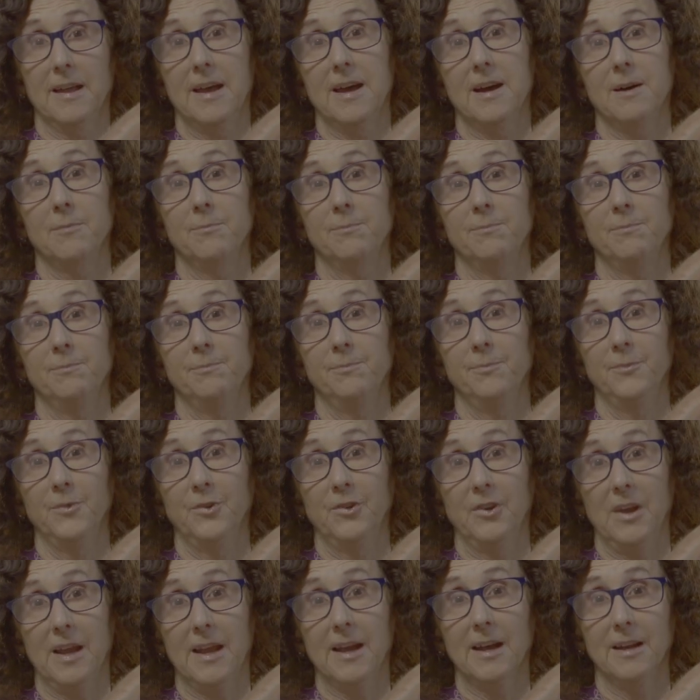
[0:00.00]

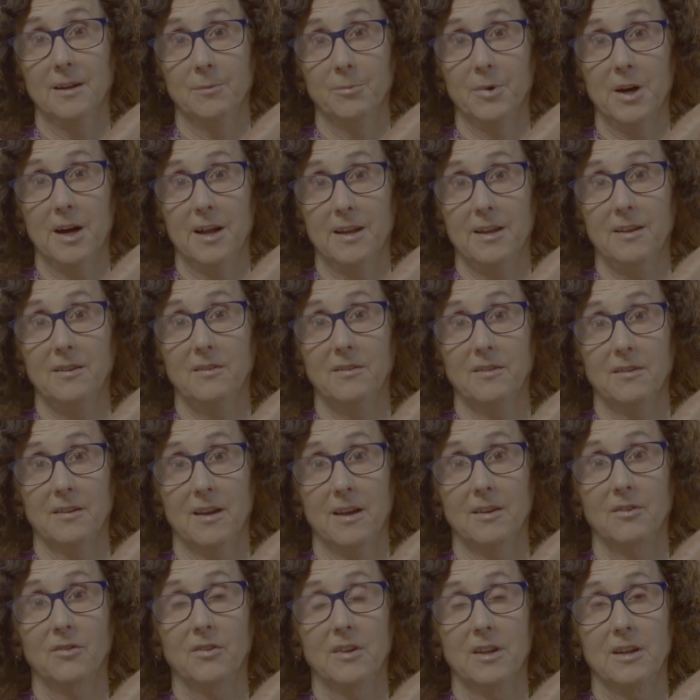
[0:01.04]
lab's antibodies,
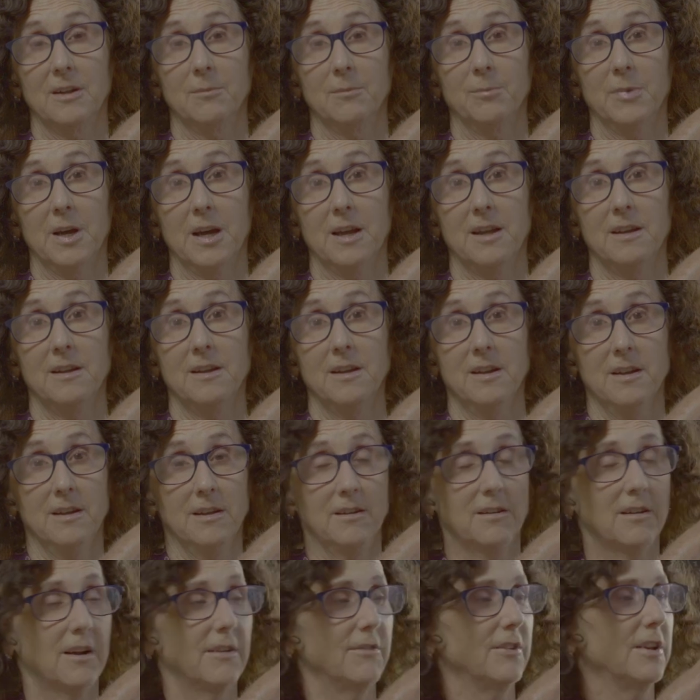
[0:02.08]
isolated by
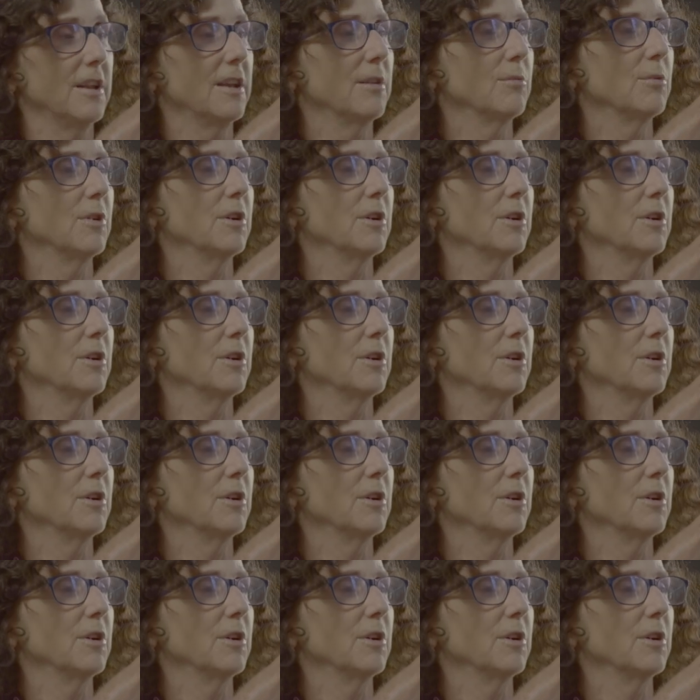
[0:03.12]
Davide